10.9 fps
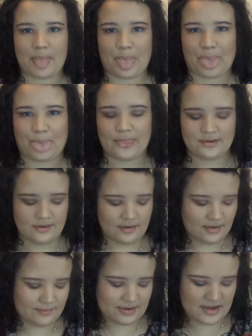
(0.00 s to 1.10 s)

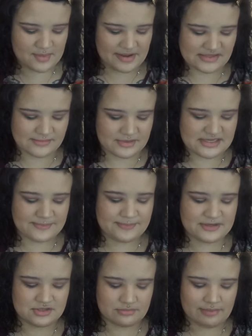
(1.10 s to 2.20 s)
But anyways, I'm going to dip
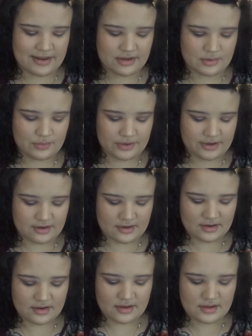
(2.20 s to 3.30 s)
into Red Ochre,
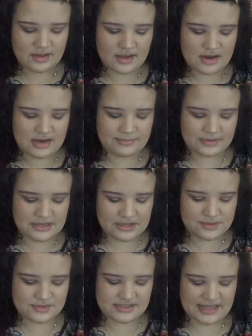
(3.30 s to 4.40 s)
and I'm going to
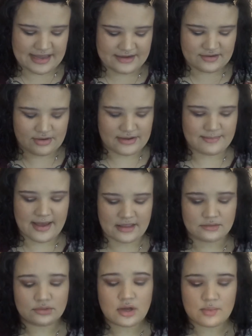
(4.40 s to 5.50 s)
use that on my
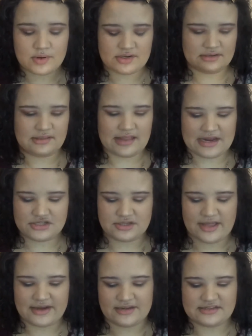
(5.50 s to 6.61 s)
lower lash
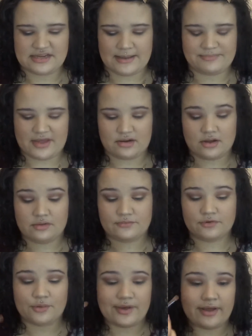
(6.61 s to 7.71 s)
line and top that off
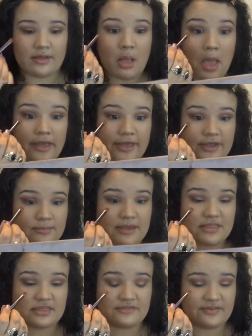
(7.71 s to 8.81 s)
real well and
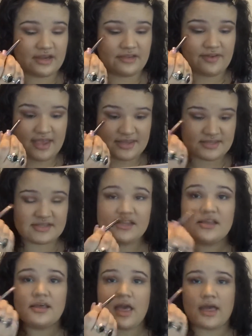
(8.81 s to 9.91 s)
make a funny face.
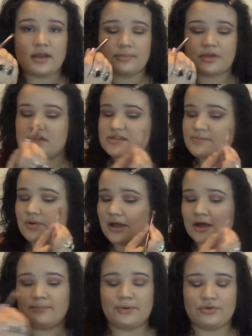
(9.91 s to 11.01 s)
And I'm going to smoke
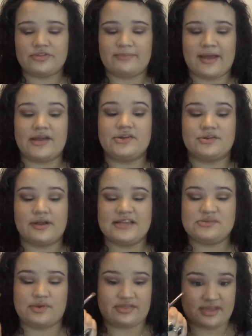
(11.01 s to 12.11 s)
out both of my under
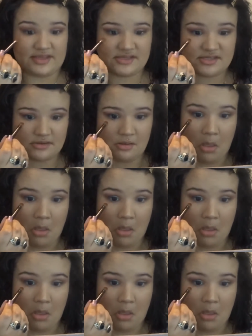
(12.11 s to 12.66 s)
eyes with this.